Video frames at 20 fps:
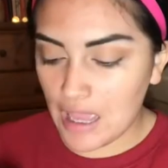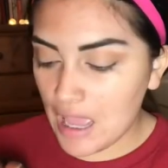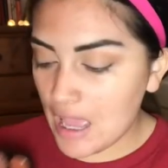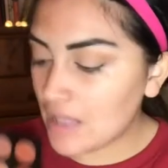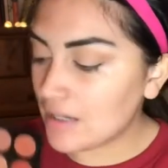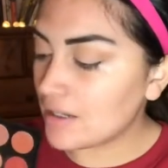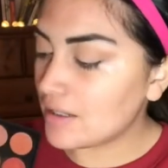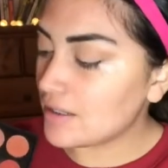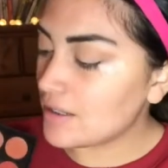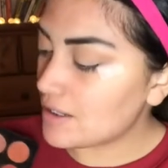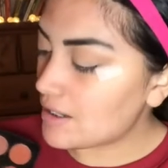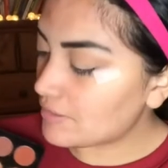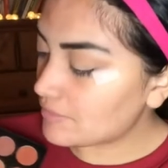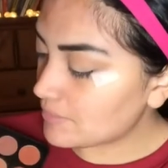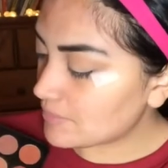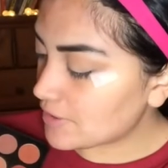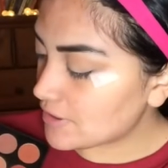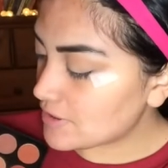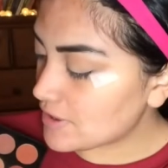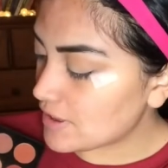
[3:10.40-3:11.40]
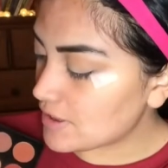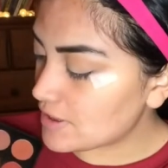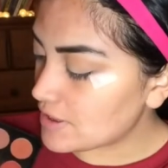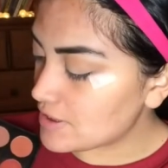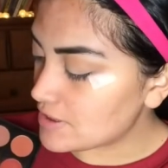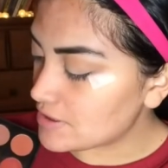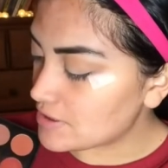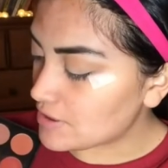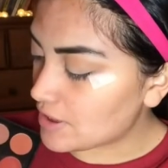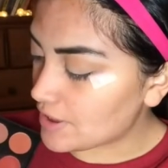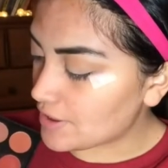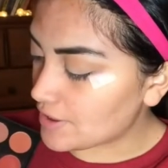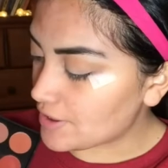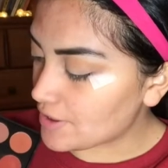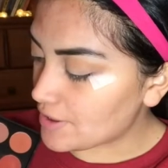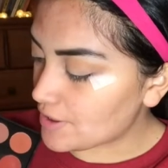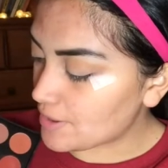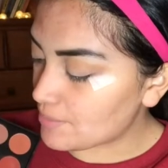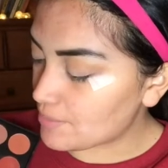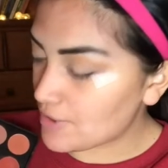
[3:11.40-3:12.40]
And then now I'm gonna take this
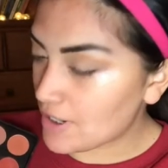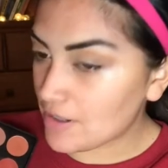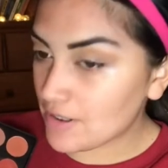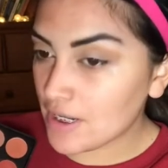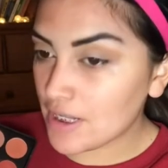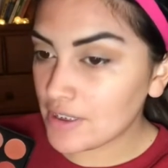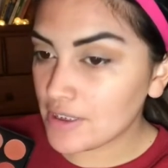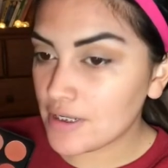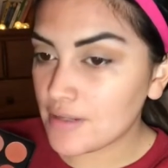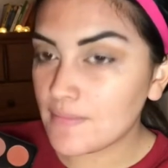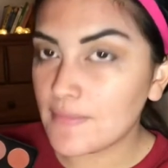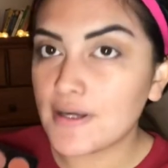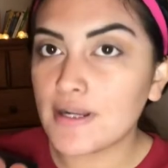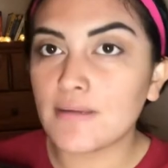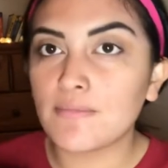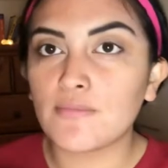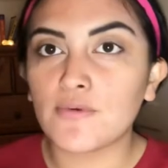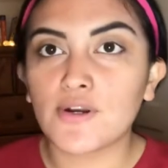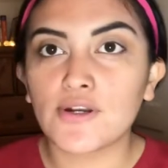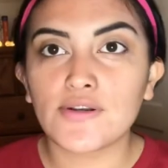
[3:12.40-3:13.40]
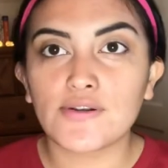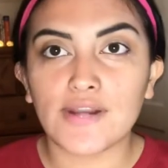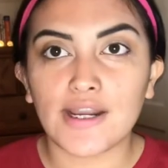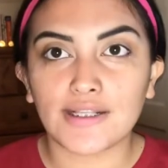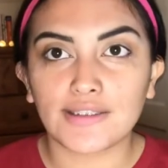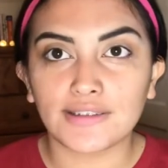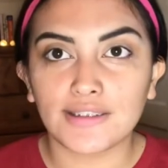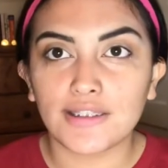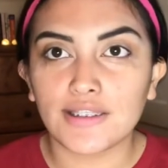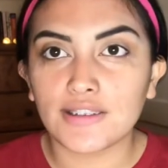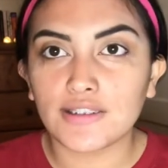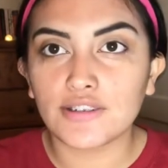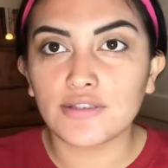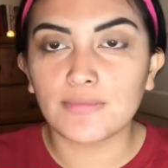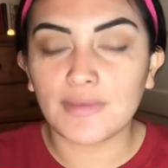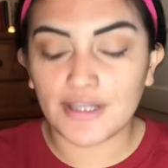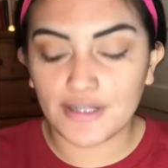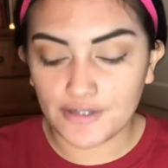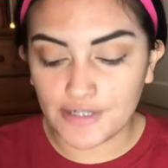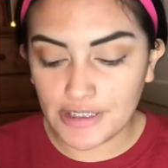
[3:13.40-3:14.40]
darker brown color and put it more directly into
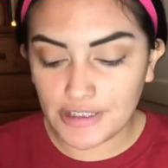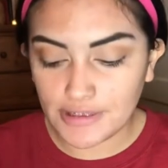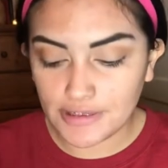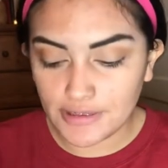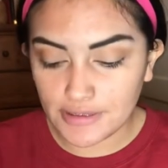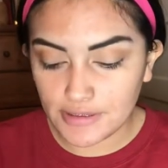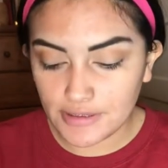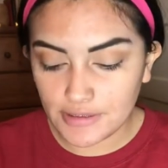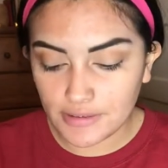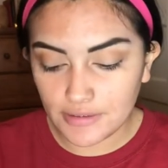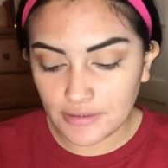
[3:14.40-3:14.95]
my crease.